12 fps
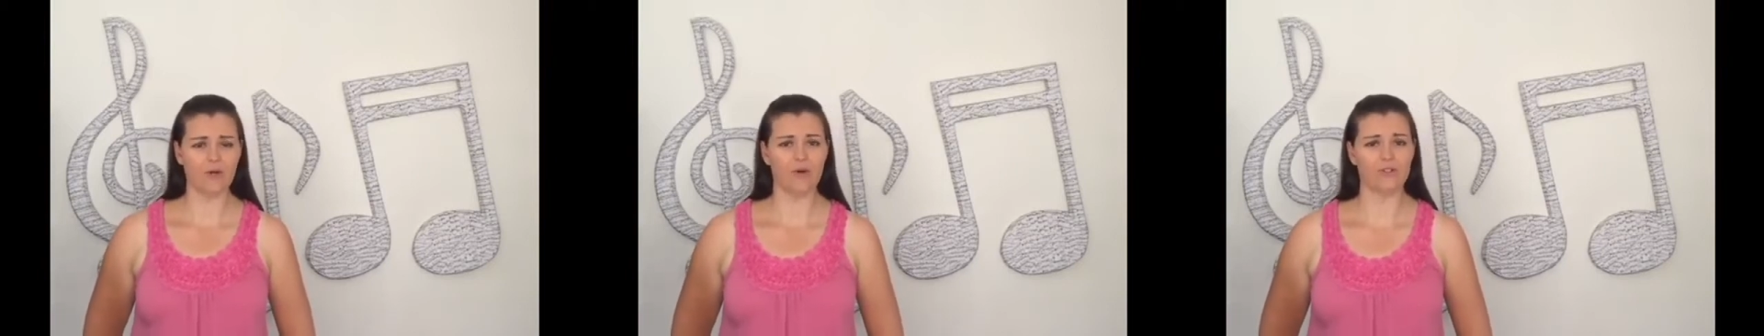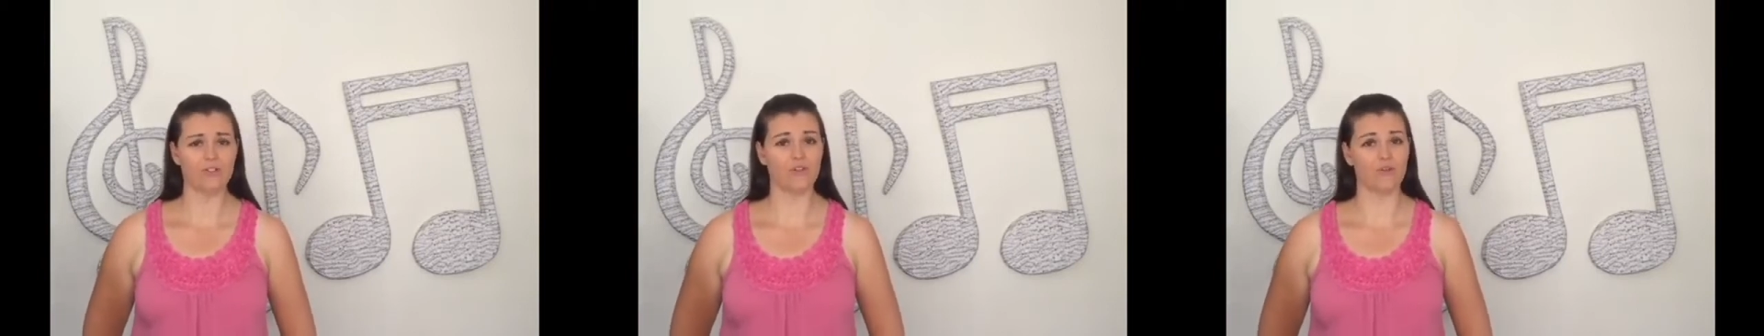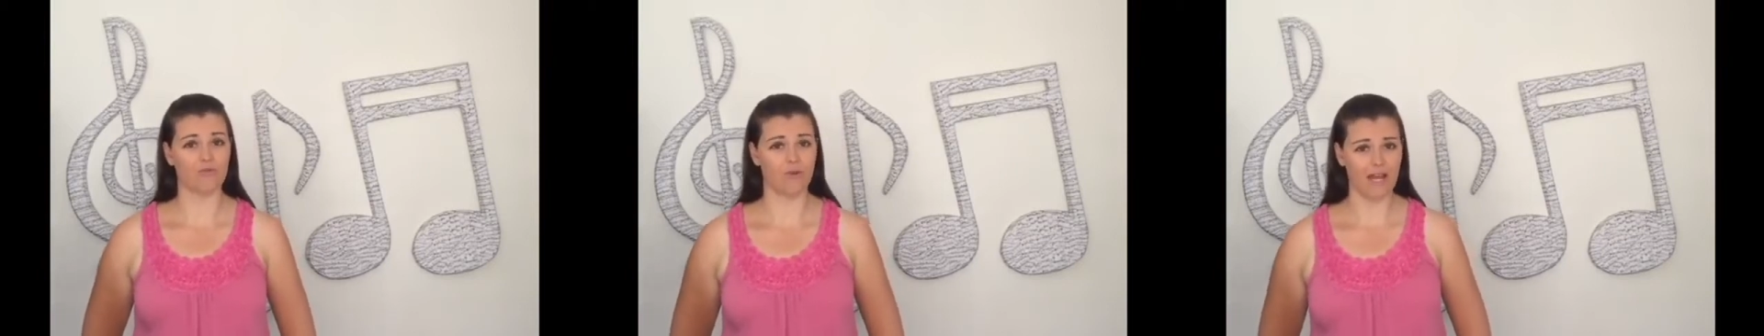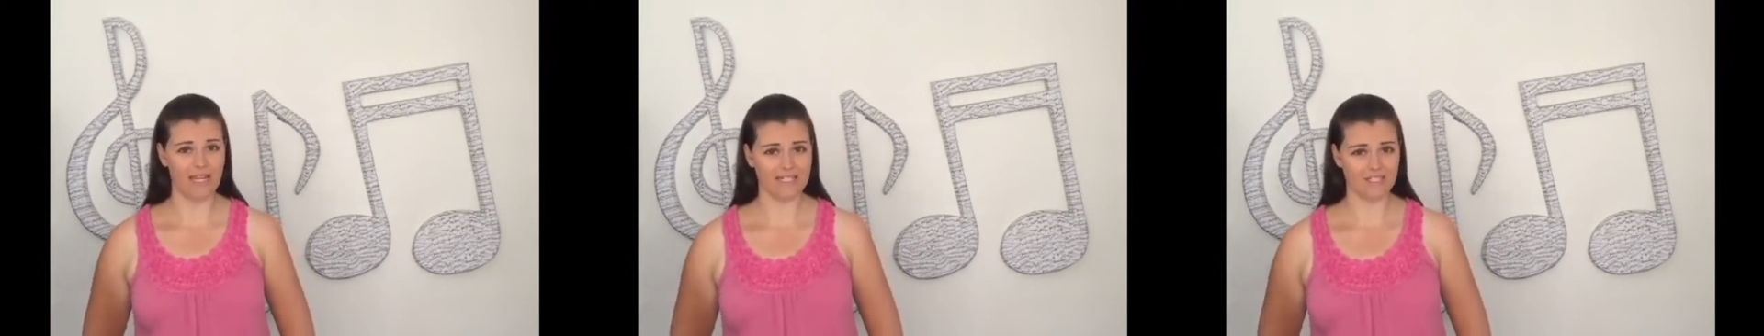go to the
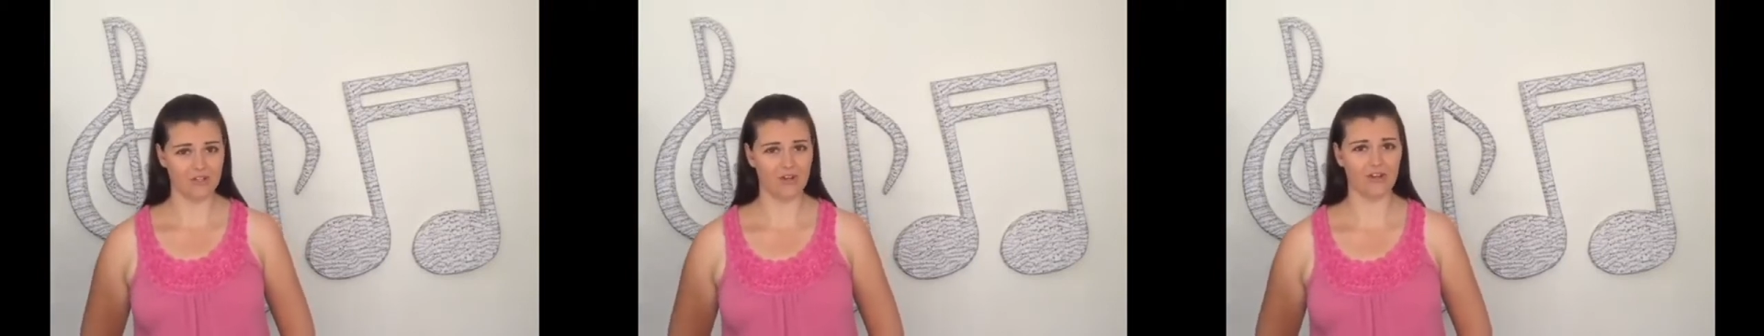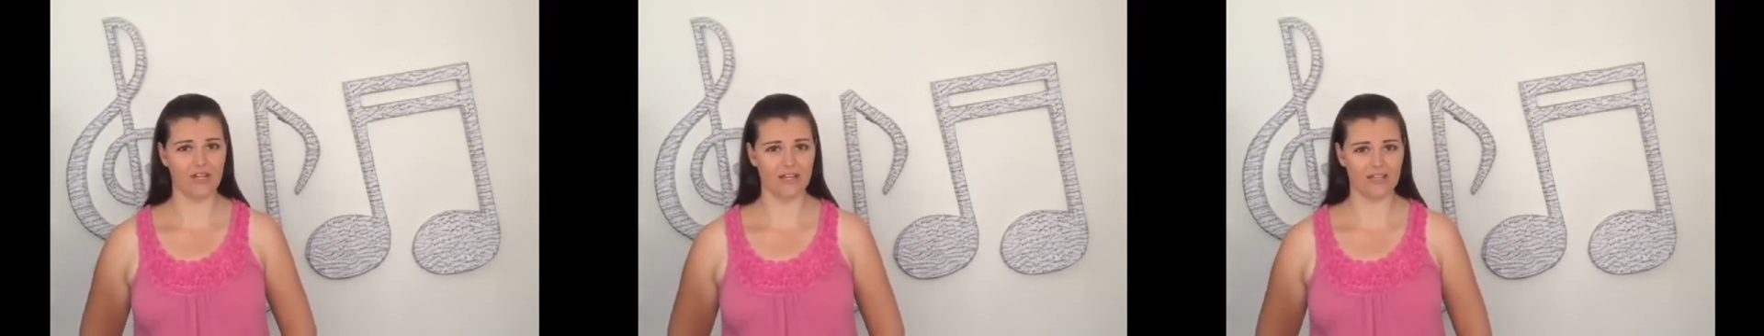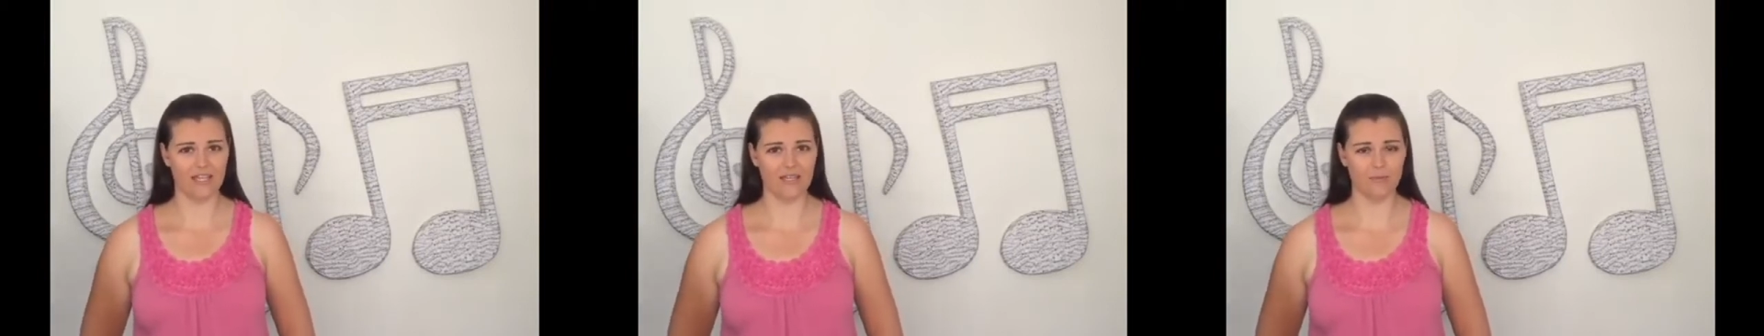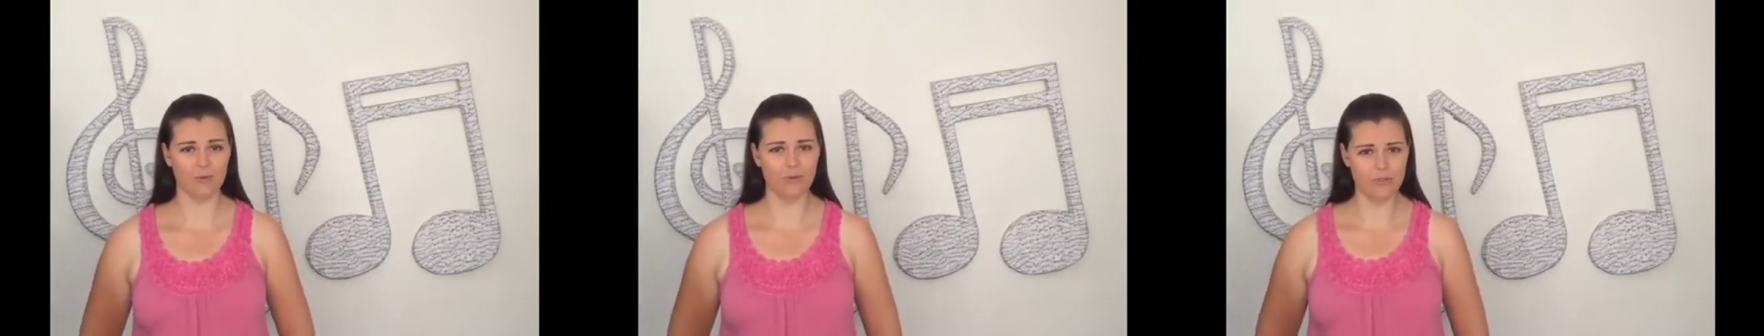right on our
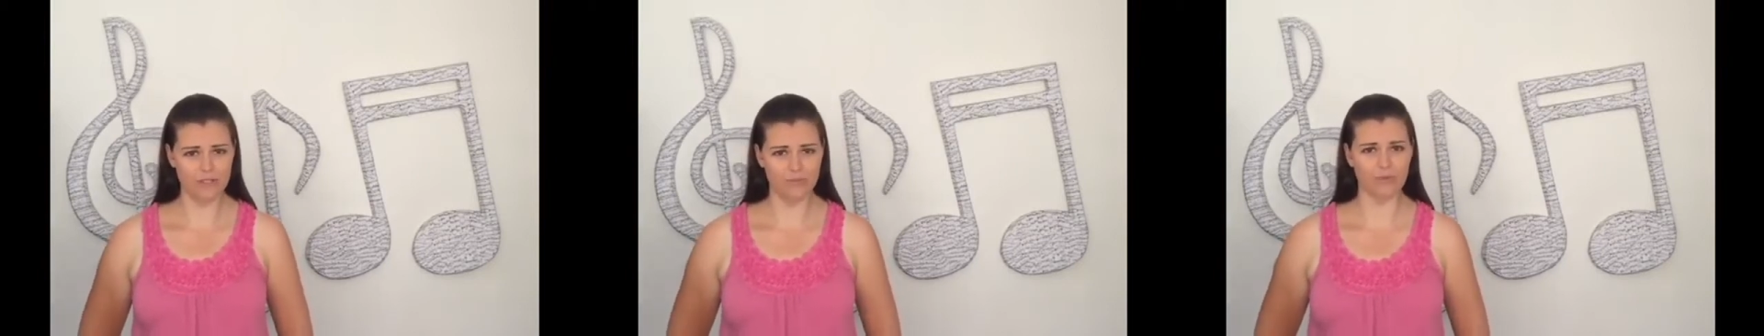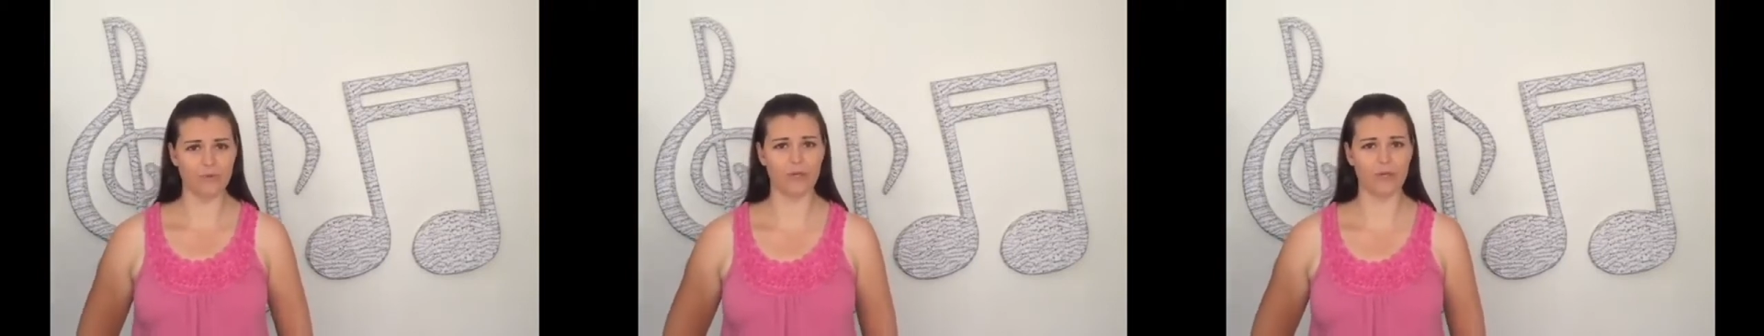keyboard,